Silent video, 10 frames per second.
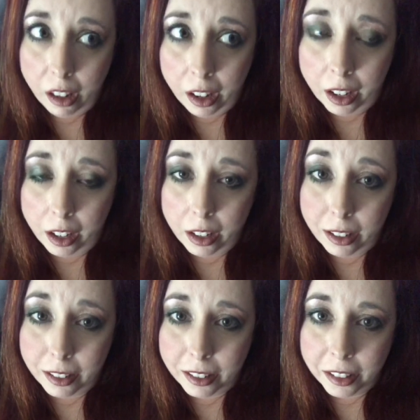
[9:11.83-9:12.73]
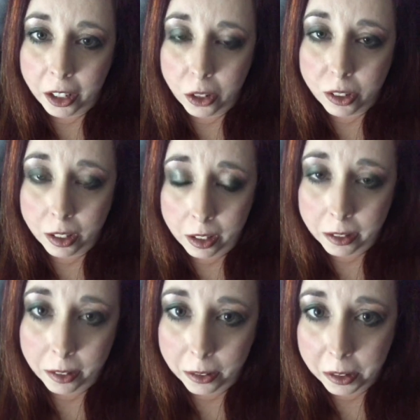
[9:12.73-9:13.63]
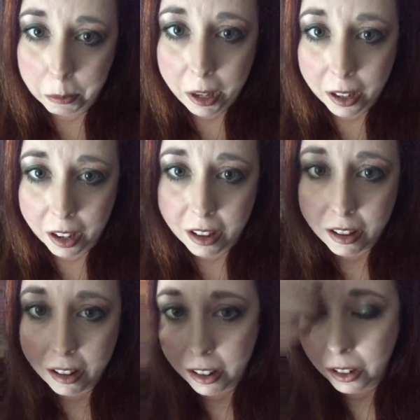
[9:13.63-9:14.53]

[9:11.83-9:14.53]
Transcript: And, you know, statistically speaking,